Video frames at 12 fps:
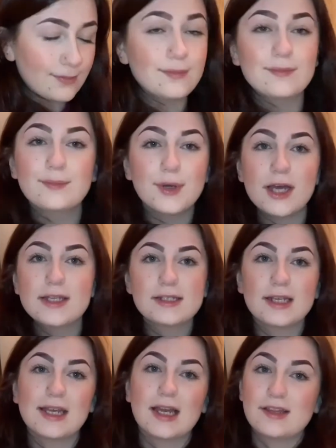Personally,
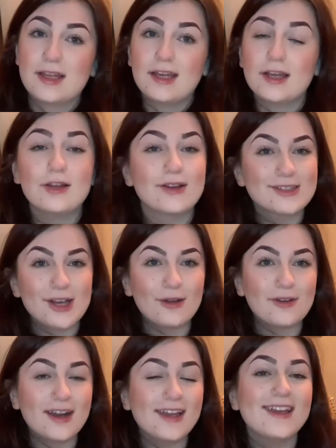I think it looks
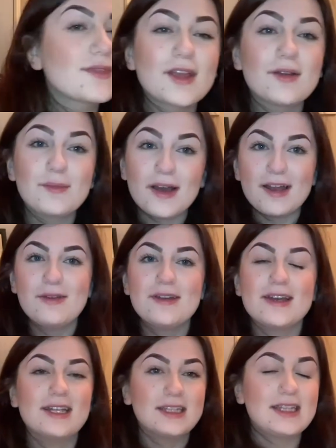alright. But anyway,
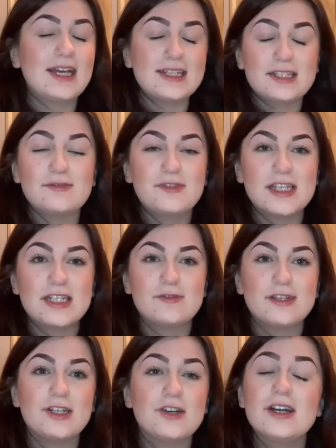that is it for this
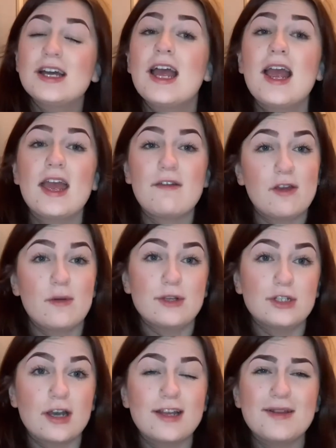video. If you
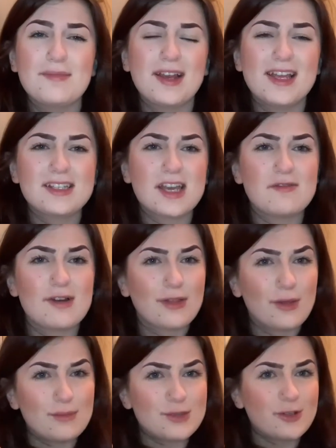enjoyed it, please give it a
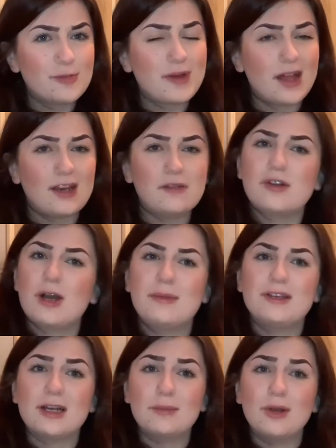thumbs up and leave a comment
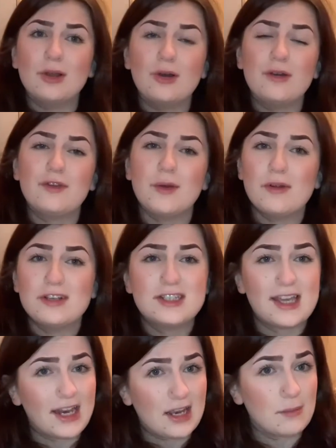down below if you want to see
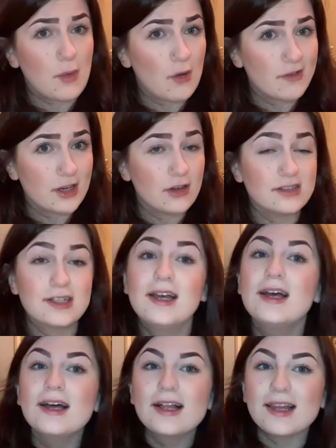any more videos
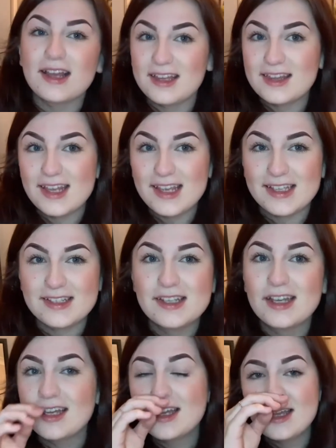like these.
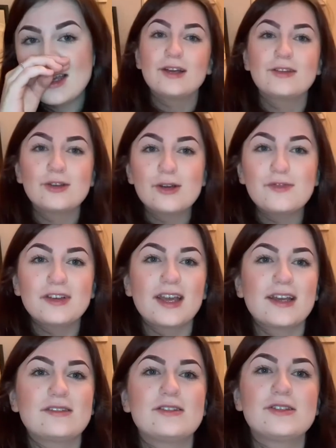Don't forget
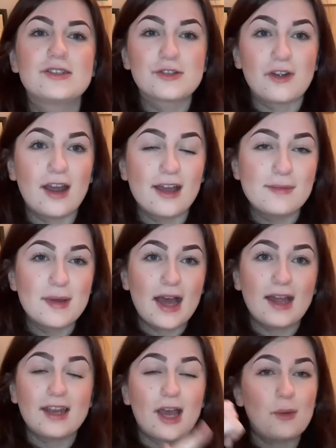to subscribe, and
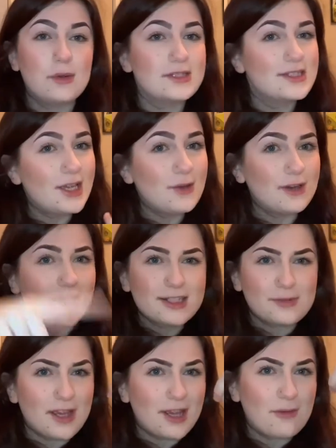I will see you next
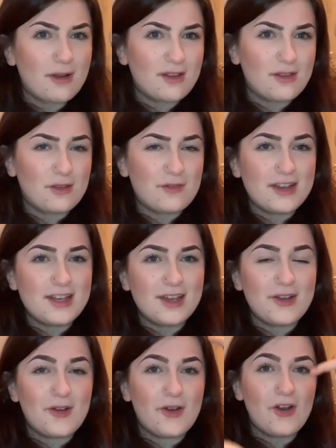week with another video.